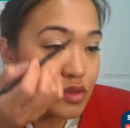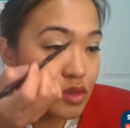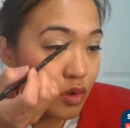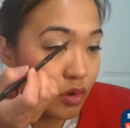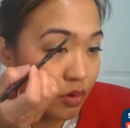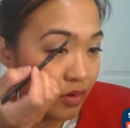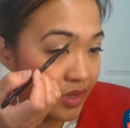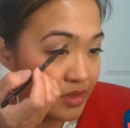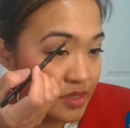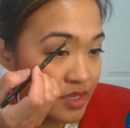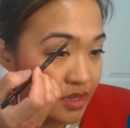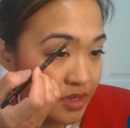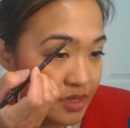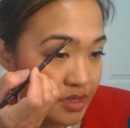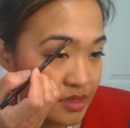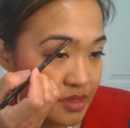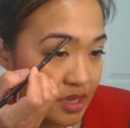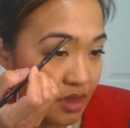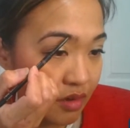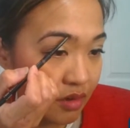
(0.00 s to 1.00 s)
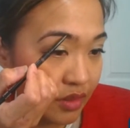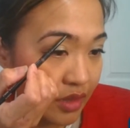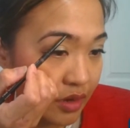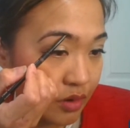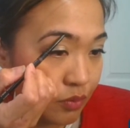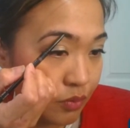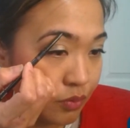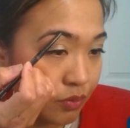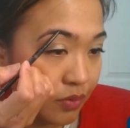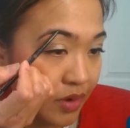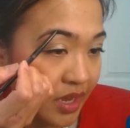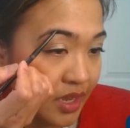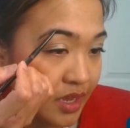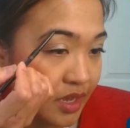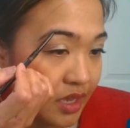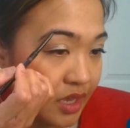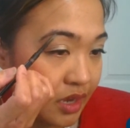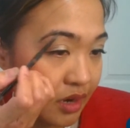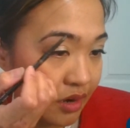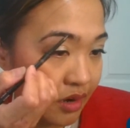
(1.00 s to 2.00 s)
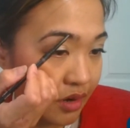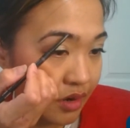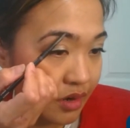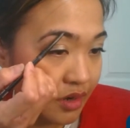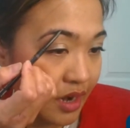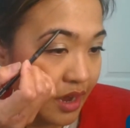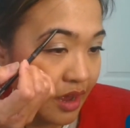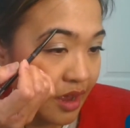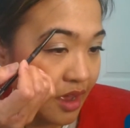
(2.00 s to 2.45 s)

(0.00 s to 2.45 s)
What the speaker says: So as you can tell, like right here,